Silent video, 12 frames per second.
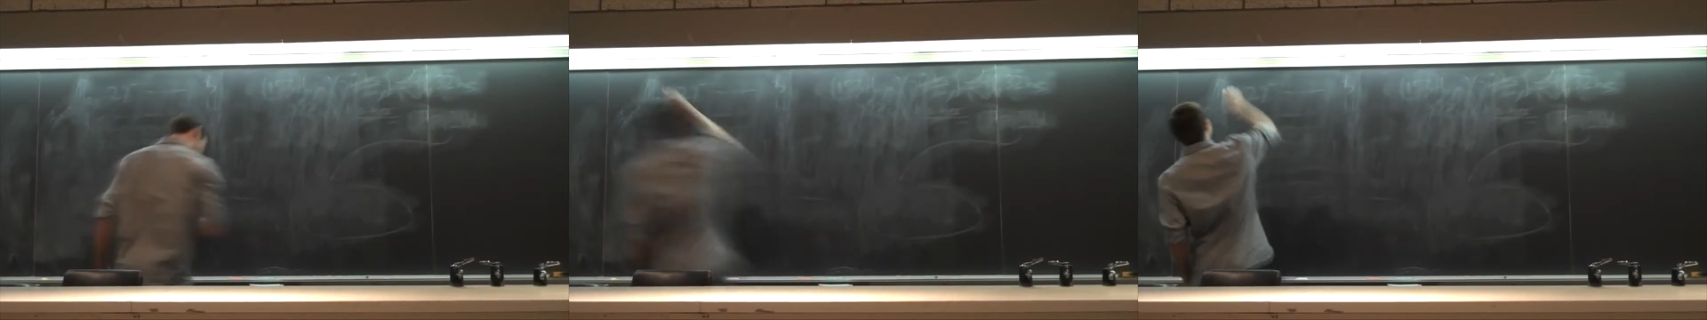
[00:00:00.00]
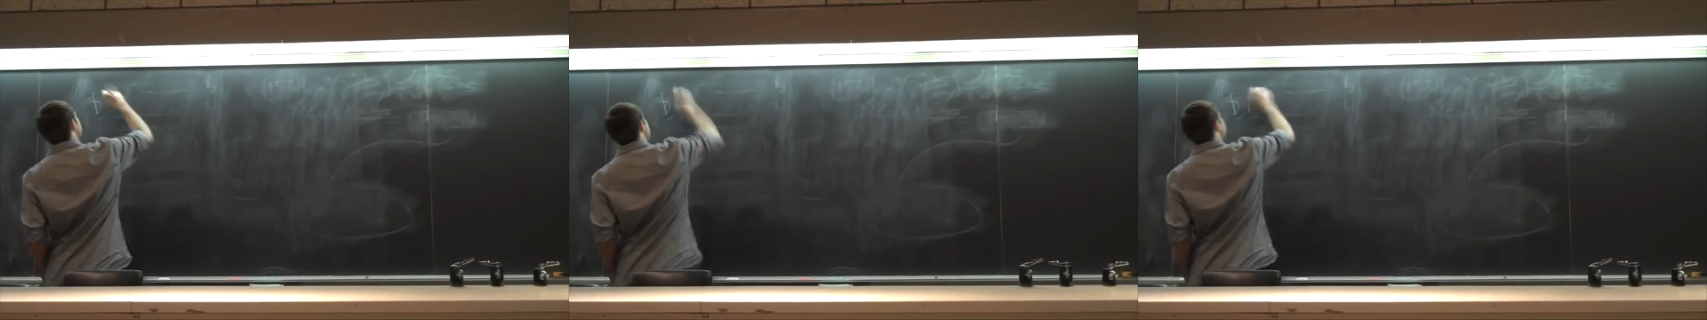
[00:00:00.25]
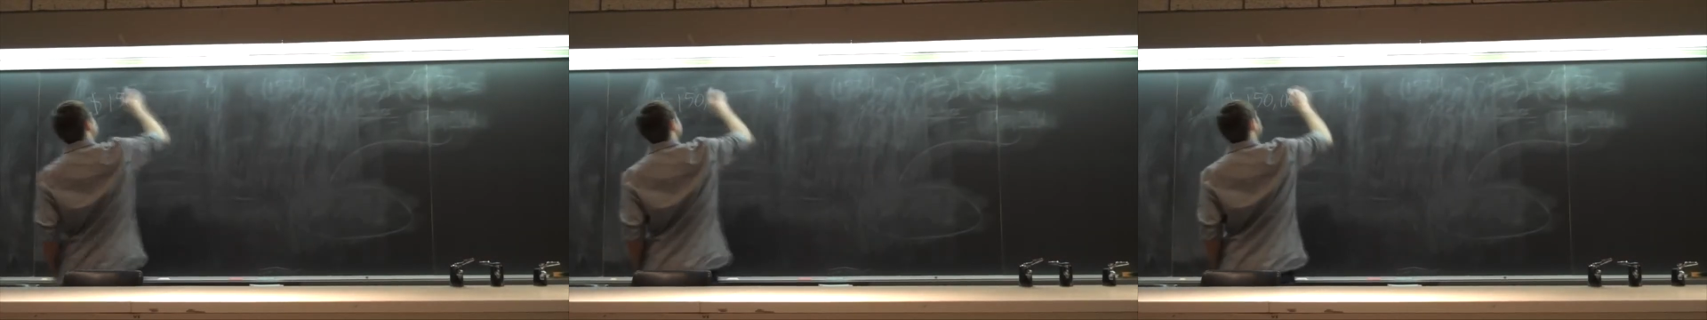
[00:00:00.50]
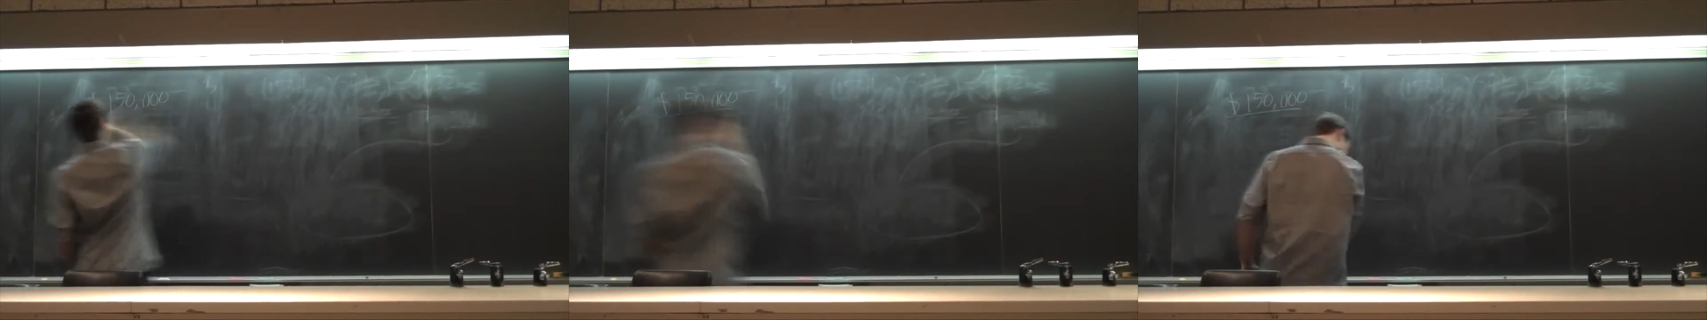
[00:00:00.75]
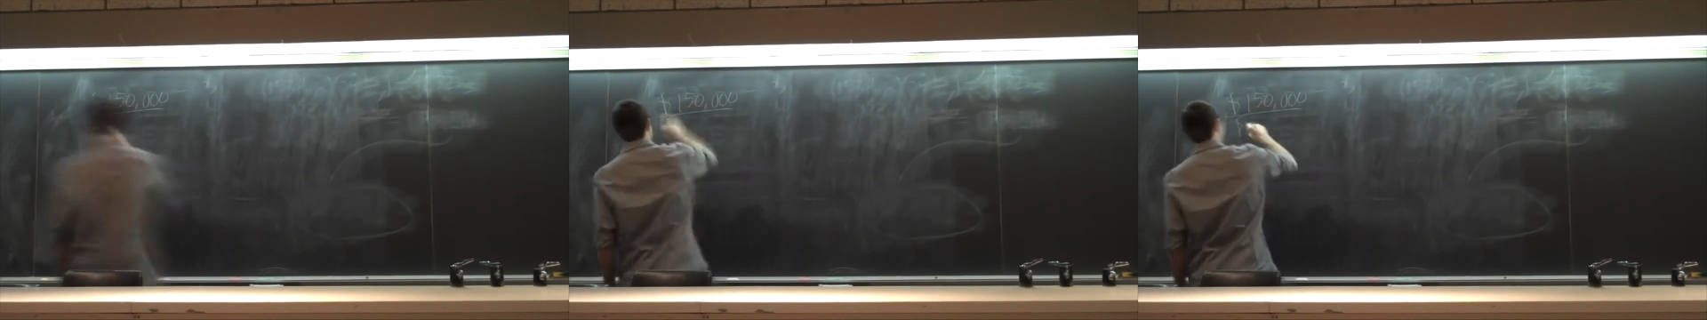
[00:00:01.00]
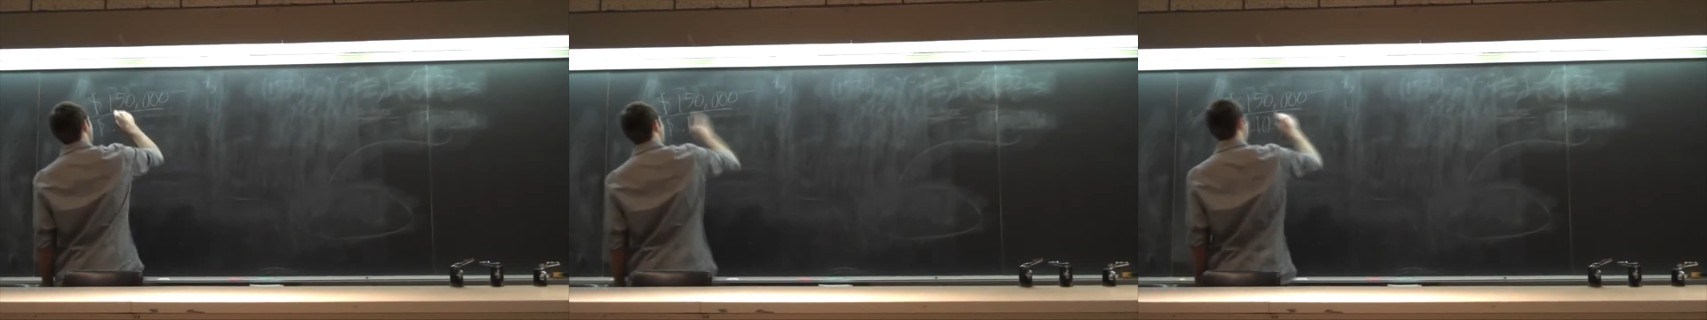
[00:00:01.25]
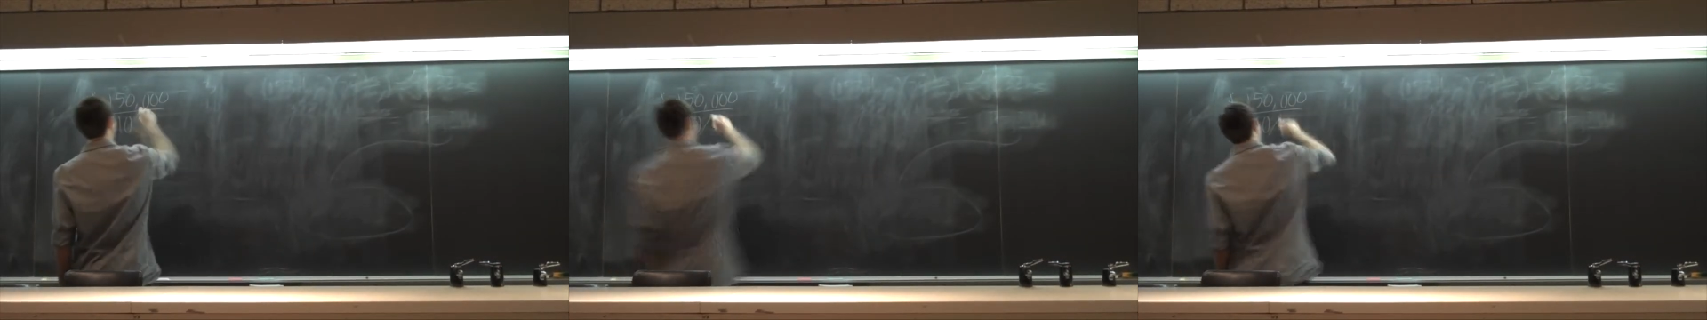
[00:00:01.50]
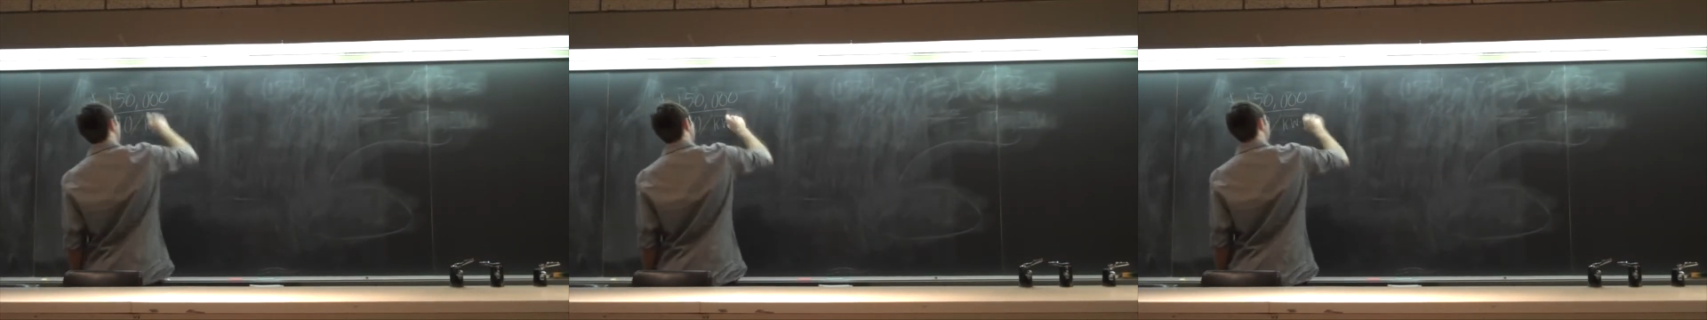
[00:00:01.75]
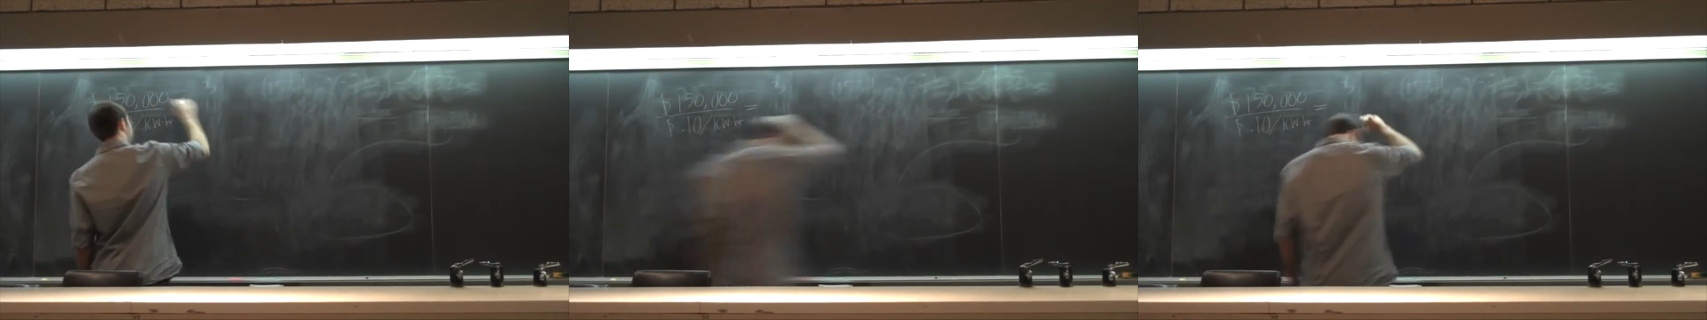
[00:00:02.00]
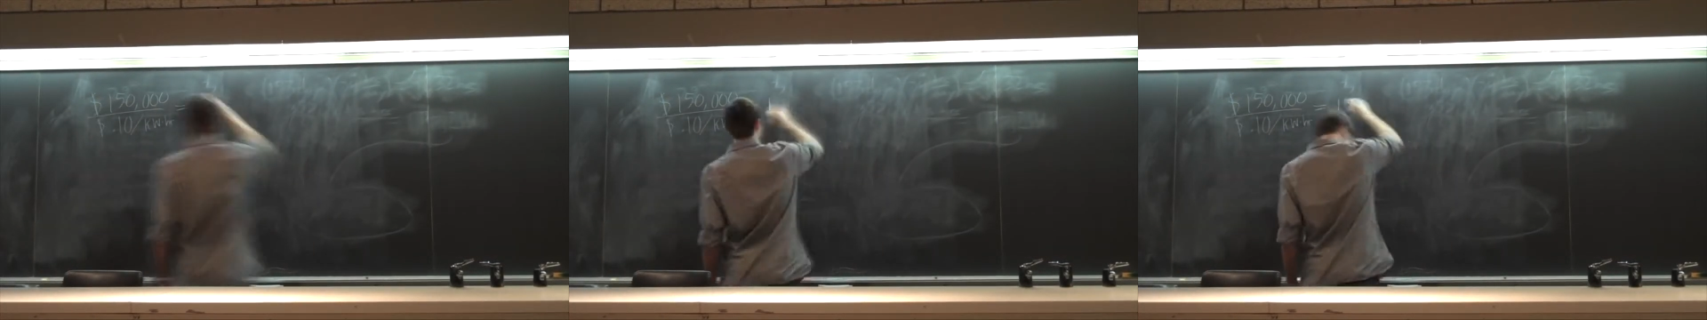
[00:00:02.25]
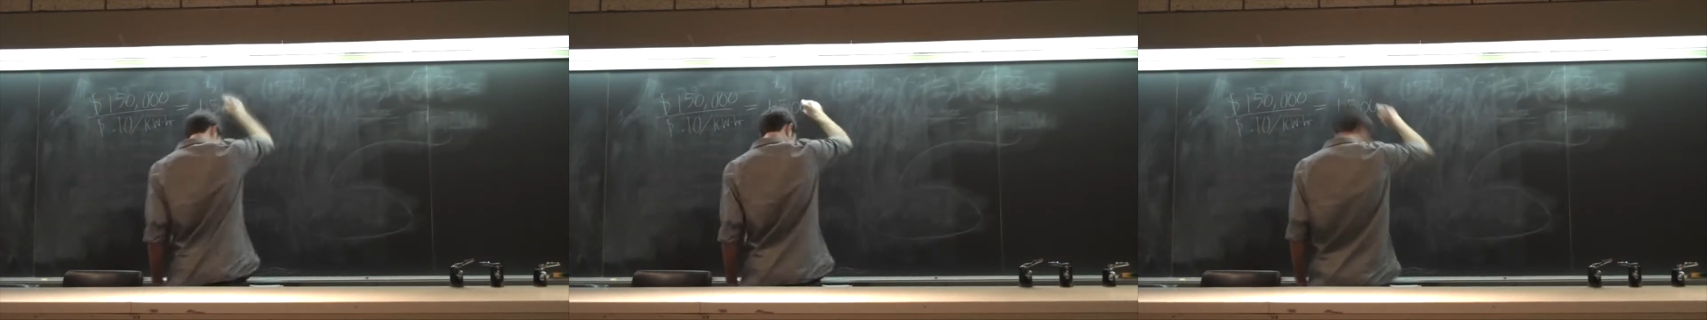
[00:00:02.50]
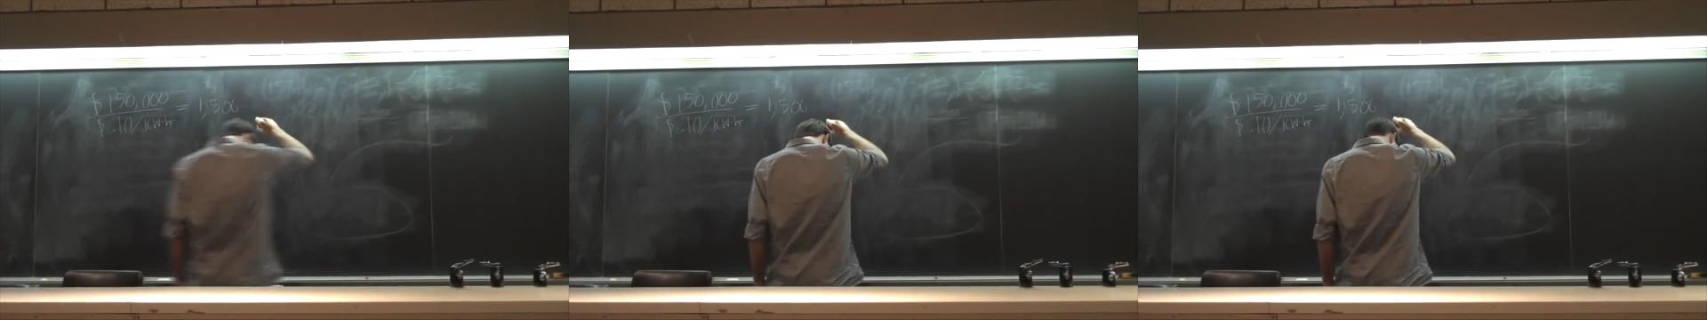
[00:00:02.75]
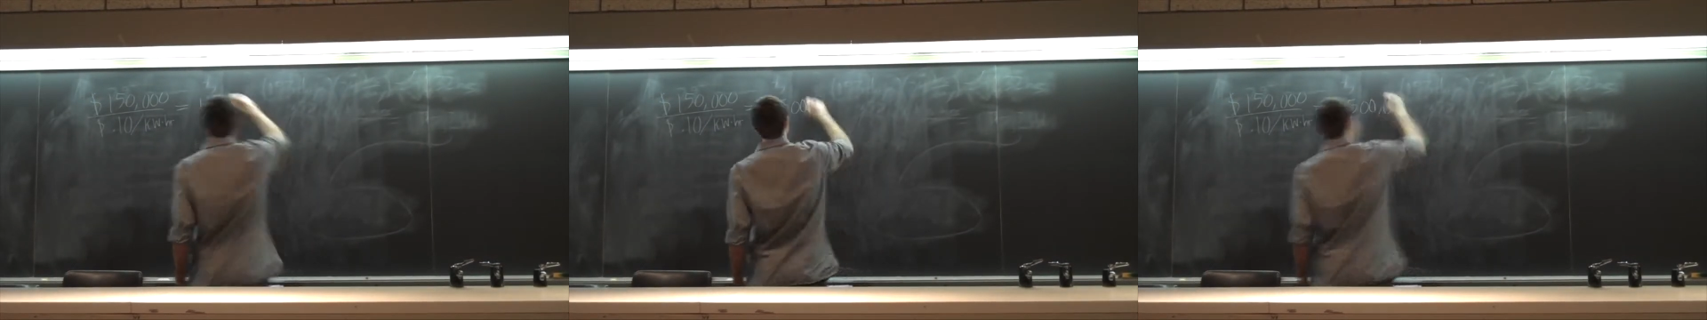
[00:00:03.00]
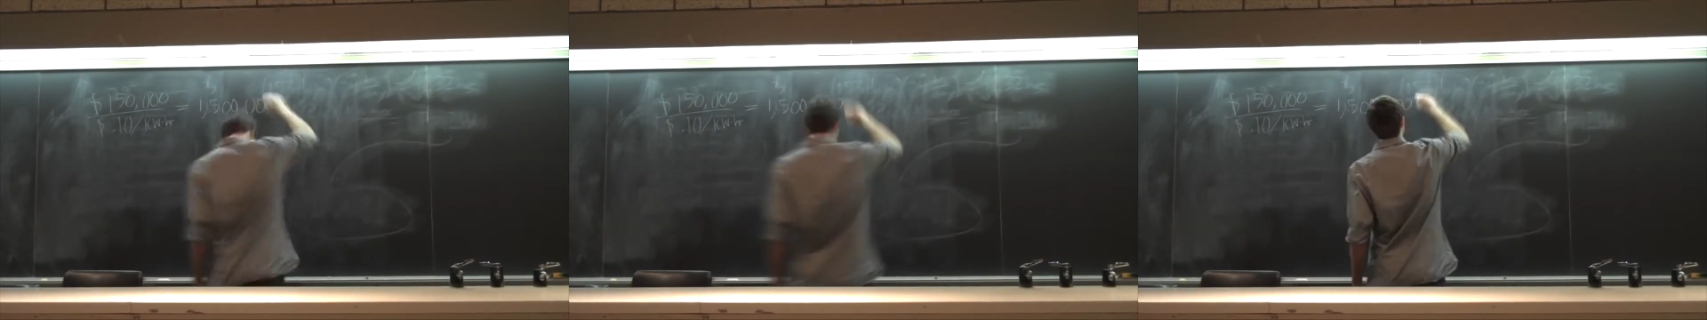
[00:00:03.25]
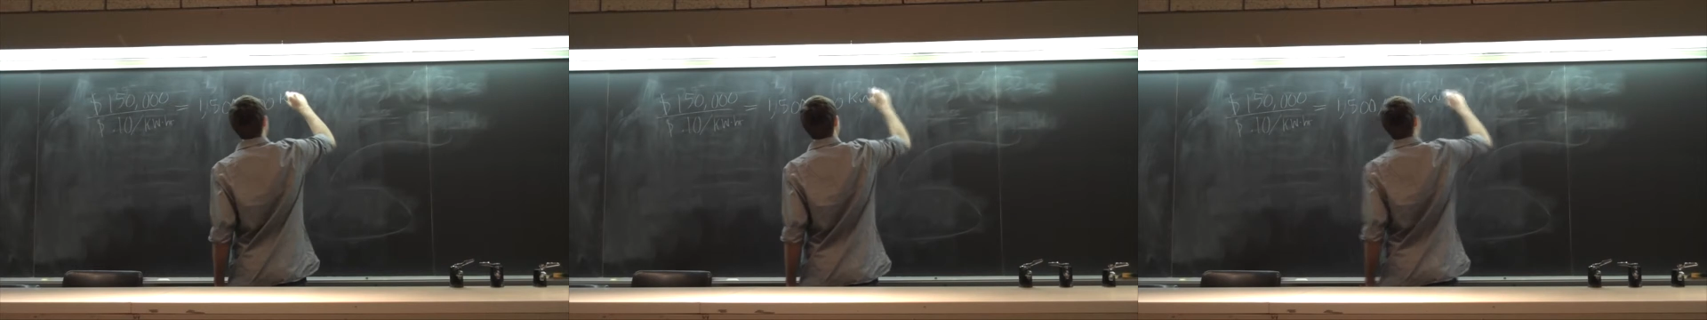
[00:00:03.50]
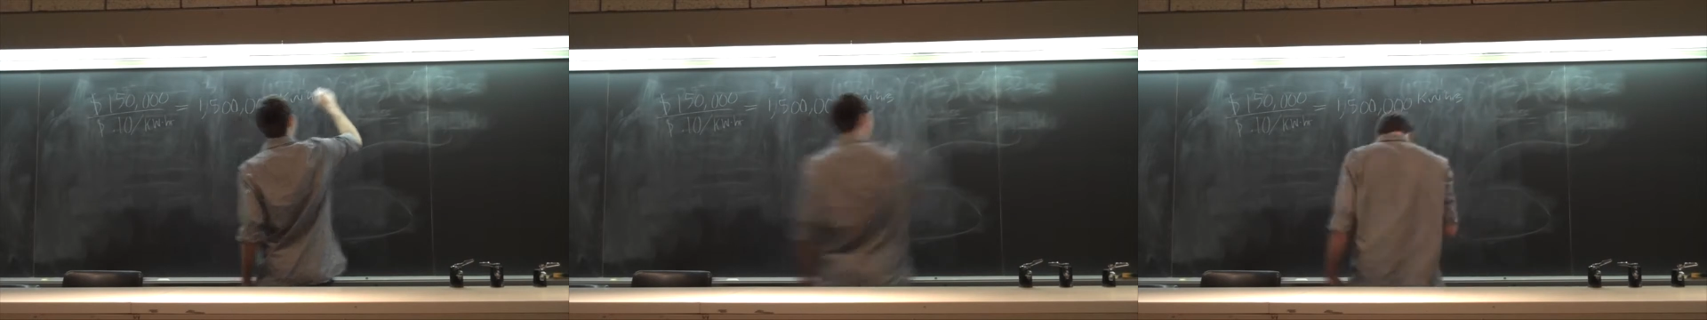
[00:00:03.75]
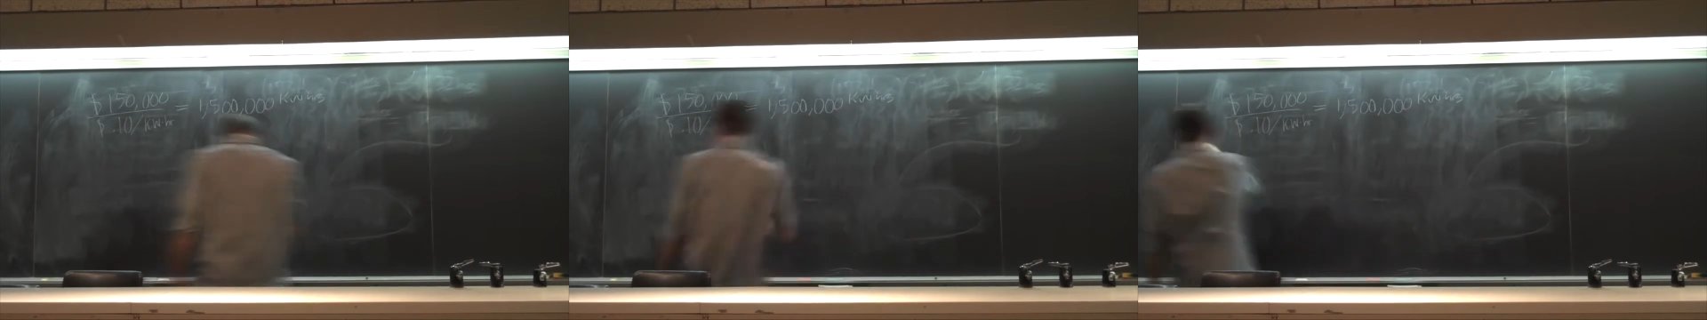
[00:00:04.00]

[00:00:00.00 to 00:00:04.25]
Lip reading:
Nobody's mouth can be seen.